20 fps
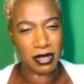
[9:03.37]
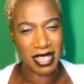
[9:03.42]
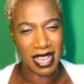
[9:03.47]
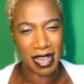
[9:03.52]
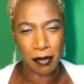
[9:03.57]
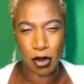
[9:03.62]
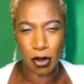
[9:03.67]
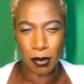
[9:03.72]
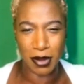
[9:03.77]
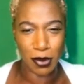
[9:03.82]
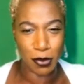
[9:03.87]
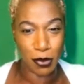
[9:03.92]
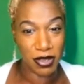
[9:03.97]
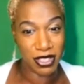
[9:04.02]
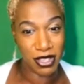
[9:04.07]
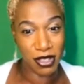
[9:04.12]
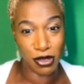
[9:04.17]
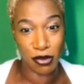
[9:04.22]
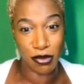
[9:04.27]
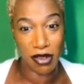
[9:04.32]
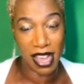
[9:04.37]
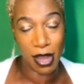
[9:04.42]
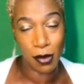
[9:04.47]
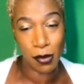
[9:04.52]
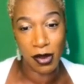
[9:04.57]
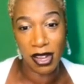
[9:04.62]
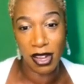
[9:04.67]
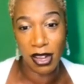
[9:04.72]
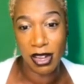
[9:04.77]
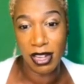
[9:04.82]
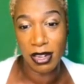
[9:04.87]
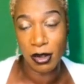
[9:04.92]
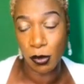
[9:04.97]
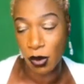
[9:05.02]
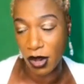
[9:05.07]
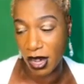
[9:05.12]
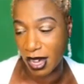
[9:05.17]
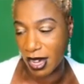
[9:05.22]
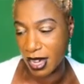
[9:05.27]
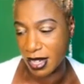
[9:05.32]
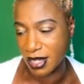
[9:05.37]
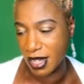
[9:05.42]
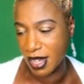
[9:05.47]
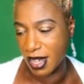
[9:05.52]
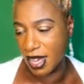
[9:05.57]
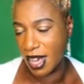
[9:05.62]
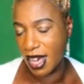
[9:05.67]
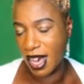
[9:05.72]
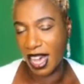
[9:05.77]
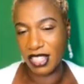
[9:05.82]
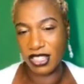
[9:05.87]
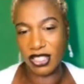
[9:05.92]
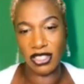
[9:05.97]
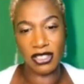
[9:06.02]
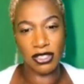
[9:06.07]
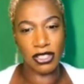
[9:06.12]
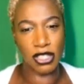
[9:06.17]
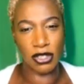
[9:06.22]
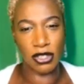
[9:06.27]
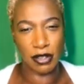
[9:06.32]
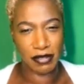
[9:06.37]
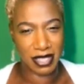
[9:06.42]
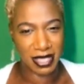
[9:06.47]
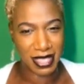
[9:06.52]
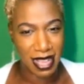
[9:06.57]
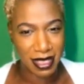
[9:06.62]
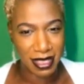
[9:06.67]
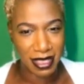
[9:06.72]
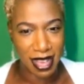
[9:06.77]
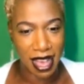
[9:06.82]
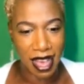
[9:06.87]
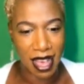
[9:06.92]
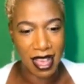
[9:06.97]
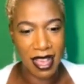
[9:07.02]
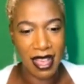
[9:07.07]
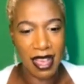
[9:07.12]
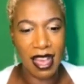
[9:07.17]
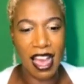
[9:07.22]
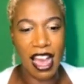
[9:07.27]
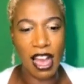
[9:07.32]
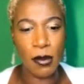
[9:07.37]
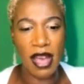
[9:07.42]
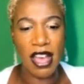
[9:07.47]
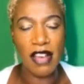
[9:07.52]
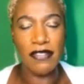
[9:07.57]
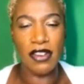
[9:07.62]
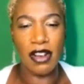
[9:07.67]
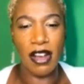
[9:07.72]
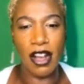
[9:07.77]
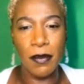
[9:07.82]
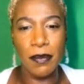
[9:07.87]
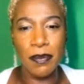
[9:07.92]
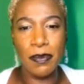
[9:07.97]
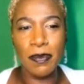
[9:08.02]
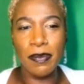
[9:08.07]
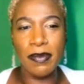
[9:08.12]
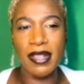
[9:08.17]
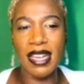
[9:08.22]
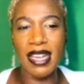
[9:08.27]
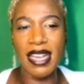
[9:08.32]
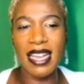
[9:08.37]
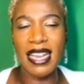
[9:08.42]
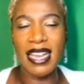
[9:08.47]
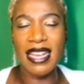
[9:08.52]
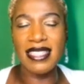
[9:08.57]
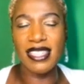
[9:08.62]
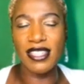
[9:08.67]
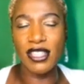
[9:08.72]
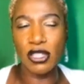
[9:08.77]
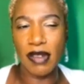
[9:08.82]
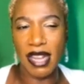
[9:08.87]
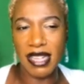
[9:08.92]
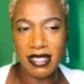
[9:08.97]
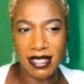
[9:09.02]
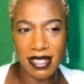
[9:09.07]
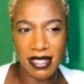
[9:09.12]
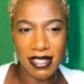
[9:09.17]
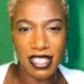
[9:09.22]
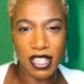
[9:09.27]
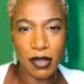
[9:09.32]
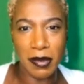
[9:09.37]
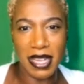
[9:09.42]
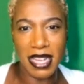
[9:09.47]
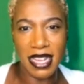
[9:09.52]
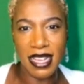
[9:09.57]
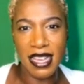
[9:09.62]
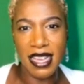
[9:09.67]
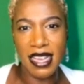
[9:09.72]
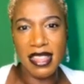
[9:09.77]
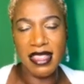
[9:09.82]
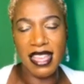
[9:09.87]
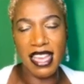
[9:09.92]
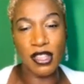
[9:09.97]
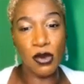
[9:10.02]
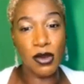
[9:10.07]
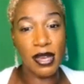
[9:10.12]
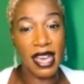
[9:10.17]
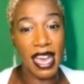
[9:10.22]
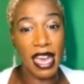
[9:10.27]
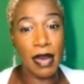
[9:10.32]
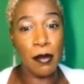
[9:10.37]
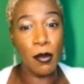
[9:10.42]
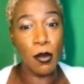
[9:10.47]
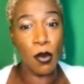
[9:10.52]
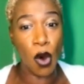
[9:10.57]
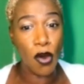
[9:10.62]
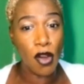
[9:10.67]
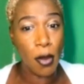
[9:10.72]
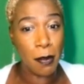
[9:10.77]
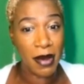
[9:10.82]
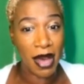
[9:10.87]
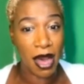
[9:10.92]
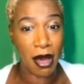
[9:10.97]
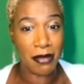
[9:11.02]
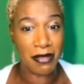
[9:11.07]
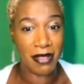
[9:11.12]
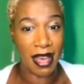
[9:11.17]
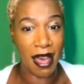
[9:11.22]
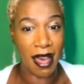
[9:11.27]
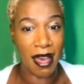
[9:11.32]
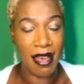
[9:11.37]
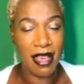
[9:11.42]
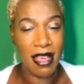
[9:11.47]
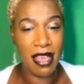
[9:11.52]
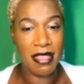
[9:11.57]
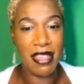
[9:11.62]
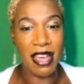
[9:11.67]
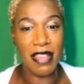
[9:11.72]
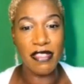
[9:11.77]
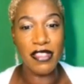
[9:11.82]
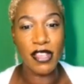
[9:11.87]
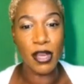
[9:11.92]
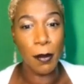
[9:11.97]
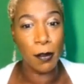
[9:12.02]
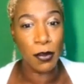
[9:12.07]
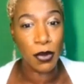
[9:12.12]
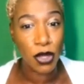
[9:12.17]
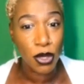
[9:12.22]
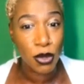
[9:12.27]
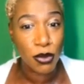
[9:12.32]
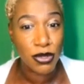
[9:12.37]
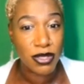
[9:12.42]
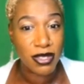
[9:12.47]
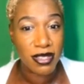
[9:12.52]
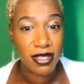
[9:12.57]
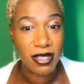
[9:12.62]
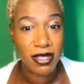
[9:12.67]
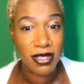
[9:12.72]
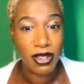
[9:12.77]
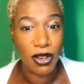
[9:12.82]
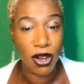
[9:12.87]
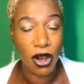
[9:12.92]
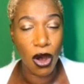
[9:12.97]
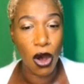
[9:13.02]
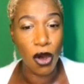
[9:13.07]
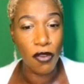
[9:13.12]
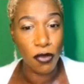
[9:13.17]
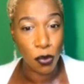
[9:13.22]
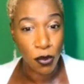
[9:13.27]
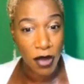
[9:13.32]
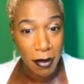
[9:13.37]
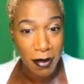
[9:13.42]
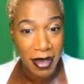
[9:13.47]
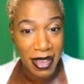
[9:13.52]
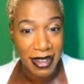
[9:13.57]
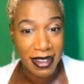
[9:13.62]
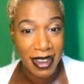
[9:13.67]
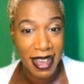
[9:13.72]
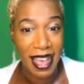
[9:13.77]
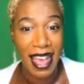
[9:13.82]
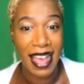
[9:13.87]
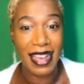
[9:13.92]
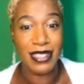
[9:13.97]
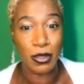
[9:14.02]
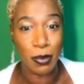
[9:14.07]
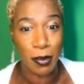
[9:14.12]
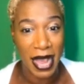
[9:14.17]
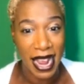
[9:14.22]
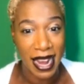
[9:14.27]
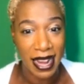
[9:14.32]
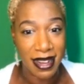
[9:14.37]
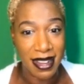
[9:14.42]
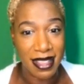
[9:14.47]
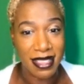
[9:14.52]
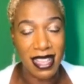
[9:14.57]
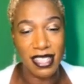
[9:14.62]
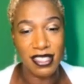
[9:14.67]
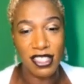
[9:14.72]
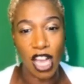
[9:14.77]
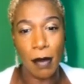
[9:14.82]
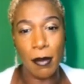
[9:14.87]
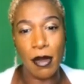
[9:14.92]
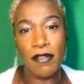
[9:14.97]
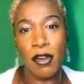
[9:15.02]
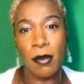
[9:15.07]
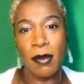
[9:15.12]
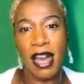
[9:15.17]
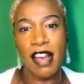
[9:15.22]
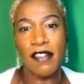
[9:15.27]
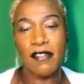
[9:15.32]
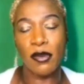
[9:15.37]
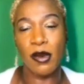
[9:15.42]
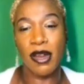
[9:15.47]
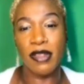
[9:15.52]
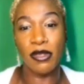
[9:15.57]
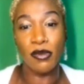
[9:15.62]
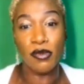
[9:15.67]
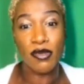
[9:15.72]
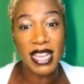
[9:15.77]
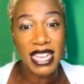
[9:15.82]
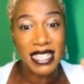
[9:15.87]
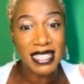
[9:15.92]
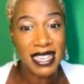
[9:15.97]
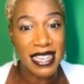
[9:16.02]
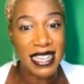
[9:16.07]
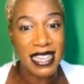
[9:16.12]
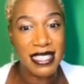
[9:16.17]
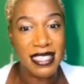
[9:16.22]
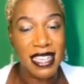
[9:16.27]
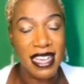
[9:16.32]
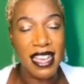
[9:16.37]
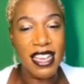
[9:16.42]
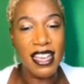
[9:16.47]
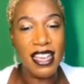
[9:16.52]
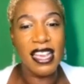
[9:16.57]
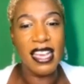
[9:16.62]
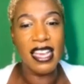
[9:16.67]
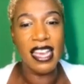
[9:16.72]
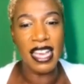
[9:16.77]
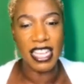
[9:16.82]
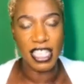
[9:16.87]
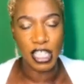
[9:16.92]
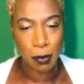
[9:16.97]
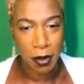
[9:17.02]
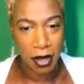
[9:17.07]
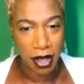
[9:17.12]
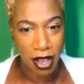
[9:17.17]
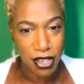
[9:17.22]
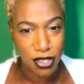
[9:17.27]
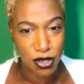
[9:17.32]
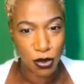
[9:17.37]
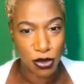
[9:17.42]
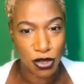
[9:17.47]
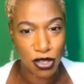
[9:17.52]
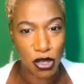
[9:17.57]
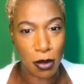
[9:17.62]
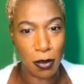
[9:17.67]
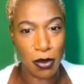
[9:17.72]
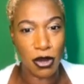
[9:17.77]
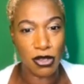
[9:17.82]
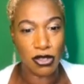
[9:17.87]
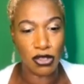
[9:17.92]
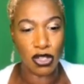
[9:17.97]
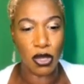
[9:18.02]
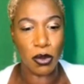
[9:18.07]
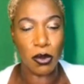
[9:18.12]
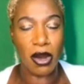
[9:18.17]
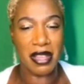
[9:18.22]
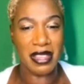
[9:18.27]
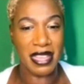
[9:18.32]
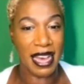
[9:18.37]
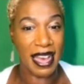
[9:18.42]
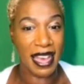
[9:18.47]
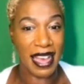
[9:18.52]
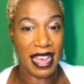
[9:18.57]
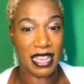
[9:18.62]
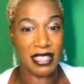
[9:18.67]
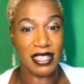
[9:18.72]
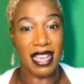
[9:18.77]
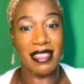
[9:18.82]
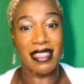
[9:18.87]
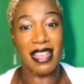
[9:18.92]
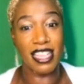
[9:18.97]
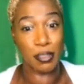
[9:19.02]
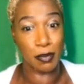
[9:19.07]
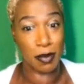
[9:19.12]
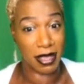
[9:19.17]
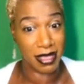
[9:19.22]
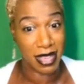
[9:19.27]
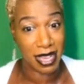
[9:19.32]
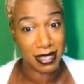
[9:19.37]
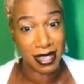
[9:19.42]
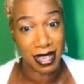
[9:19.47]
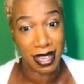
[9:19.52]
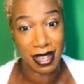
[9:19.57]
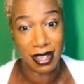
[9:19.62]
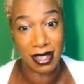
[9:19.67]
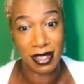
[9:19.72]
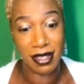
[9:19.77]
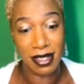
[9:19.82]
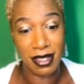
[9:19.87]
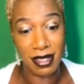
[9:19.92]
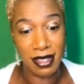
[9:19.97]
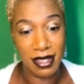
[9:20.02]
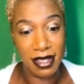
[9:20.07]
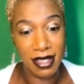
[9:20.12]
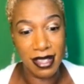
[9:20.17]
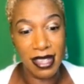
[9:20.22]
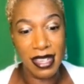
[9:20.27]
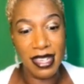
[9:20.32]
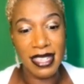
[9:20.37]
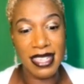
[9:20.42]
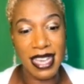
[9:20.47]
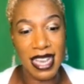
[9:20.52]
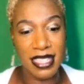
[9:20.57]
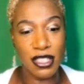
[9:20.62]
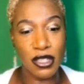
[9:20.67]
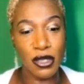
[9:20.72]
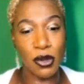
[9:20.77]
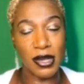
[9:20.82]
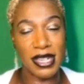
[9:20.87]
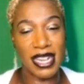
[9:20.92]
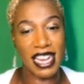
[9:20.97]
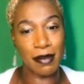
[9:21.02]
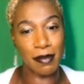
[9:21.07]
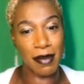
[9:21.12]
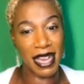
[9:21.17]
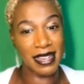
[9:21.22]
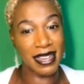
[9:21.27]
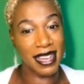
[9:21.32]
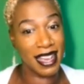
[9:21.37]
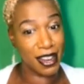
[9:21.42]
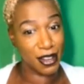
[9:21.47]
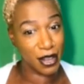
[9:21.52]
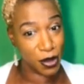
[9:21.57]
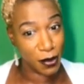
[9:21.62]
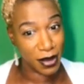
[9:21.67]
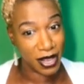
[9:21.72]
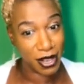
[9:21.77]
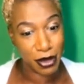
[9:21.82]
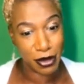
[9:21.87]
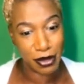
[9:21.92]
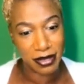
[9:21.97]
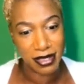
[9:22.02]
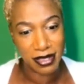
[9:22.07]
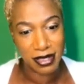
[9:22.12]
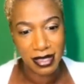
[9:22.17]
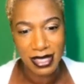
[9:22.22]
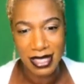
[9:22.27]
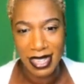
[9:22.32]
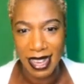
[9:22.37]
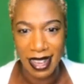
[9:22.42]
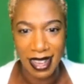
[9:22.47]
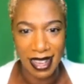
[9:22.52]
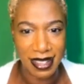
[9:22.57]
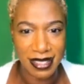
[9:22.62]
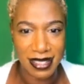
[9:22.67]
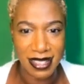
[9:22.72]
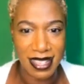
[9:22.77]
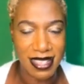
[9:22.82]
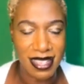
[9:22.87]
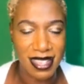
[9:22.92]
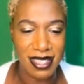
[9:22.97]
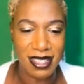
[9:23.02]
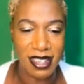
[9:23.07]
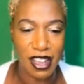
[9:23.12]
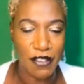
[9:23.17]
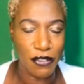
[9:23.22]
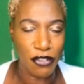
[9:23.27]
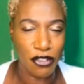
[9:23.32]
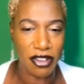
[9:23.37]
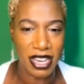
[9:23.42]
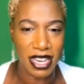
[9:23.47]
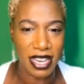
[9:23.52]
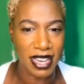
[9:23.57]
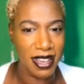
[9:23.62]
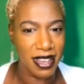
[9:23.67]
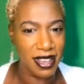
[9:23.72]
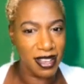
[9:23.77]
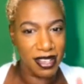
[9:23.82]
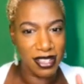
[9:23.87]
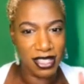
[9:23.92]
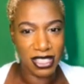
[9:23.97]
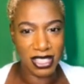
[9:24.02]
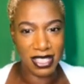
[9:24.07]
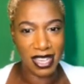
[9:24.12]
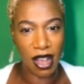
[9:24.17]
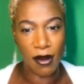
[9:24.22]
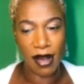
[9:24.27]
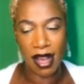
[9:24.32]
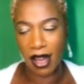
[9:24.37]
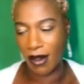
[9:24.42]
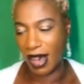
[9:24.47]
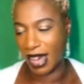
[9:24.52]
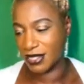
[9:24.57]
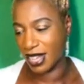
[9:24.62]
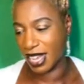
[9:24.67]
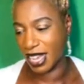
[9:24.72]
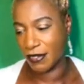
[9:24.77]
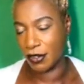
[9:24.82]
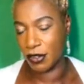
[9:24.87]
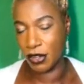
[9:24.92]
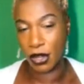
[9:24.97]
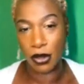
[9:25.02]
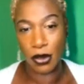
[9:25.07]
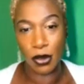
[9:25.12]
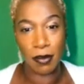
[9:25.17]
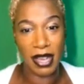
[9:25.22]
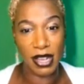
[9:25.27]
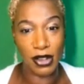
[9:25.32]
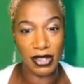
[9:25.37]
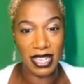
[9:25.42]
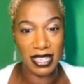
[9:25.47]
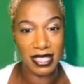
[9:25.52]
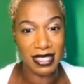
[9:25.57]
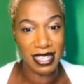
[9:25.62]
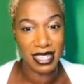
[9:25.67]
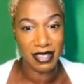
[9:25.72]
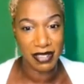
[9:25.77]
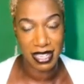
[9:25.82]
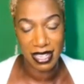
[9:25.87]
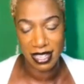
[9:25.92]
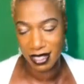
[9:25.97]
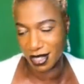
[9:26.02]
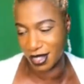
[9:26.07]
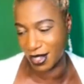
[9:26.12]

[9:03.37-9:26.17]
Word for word: That probably wasn't the right word. I should have, shouldn't have said that. However, it is interesting to me that you care more about that than the abuse of women and men that's coming from Africa. And the reason is it's personal to you because you are that age, and that's pathetic. Yes, Kool Aid Man, lol. Yeah, this isn't a free shout out. I don't even know who Bionic Steve is.